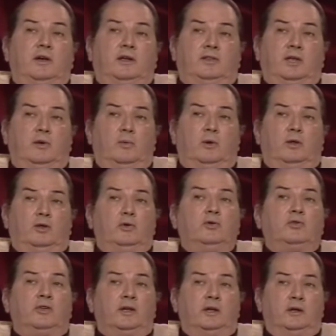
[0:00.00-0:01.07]
I think we're
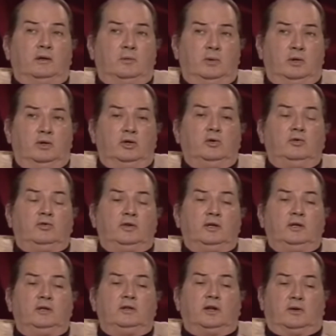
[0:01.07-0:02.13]
losing
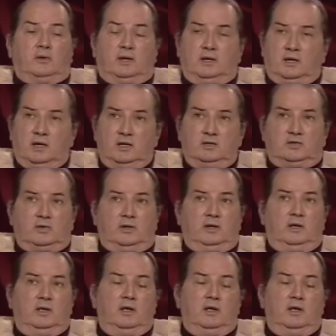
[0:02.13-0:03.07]
the great country.